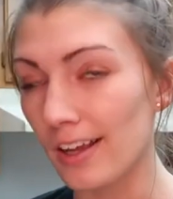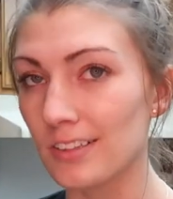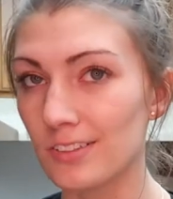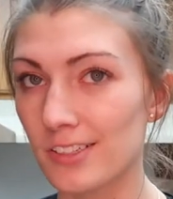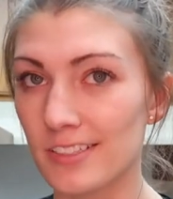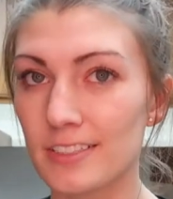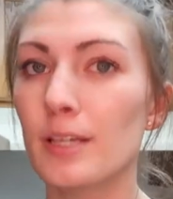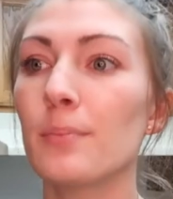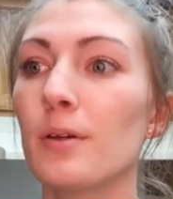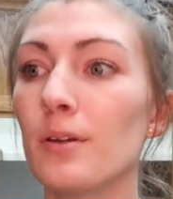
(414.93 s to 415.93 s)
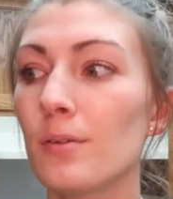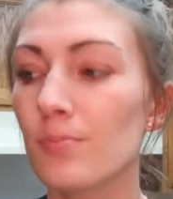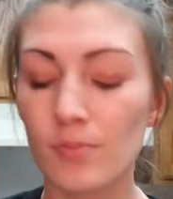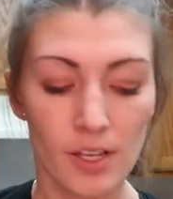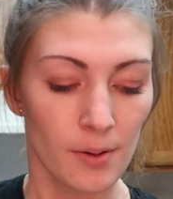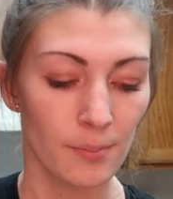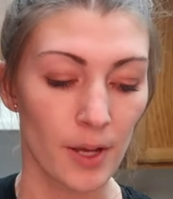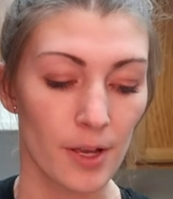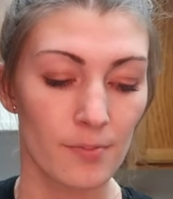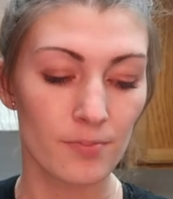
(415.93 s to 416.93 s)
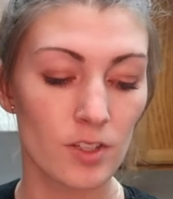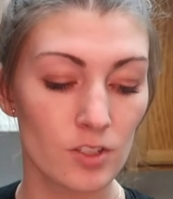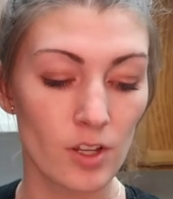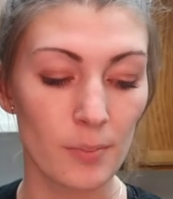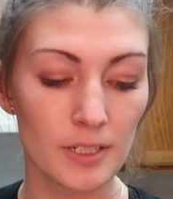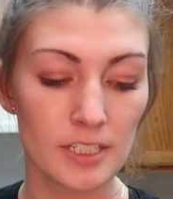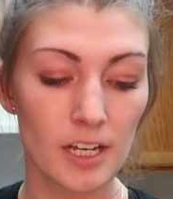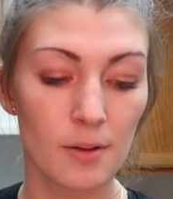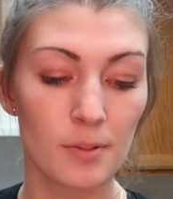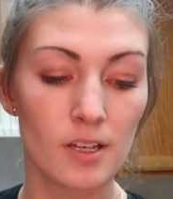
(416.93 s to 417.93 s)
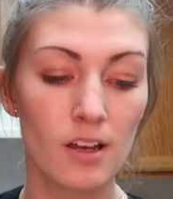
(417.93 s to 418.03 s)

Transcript: I used to skip it, but so I picked up